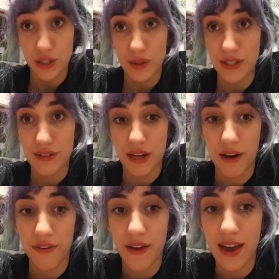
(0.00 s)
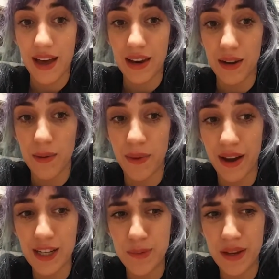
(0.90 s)
all sorts of stuff. And
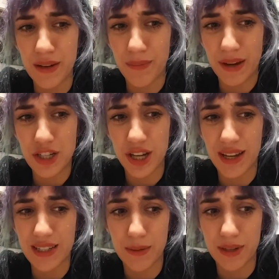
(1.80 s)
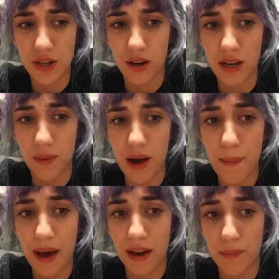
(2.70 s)
my husband, by chance, had been talking a
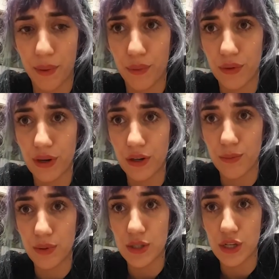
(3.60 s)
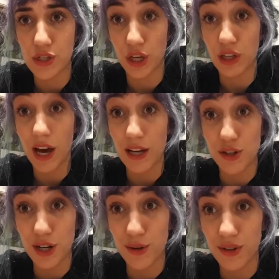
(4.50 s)
while back about ordering new boots. And he's like, yeah, I
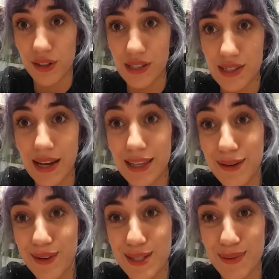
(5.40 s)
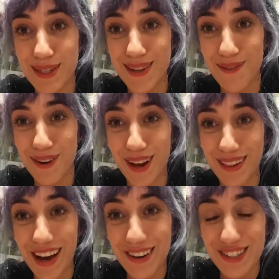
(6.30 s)
tried to order these Nike ones, but they said we're not
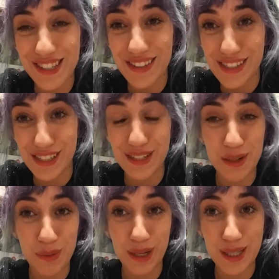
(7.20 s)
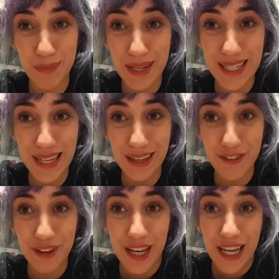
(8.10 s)
allowed to because they're super
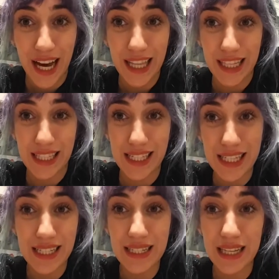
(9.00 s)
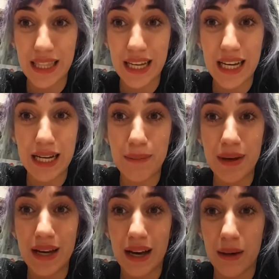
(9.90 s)
expensive. I think the SEALs get
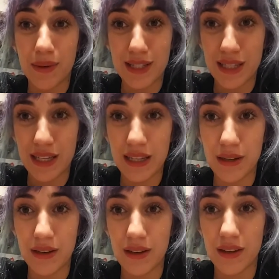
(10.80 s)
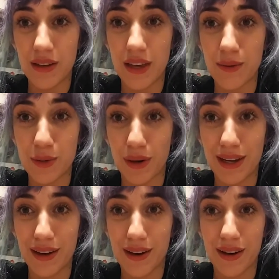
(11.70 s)
them because he was
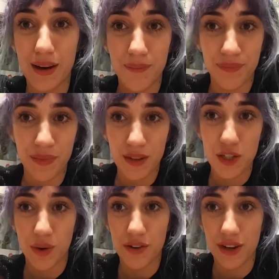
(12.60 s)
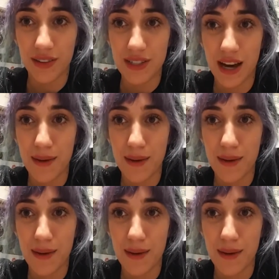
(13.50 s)
working on a squadron at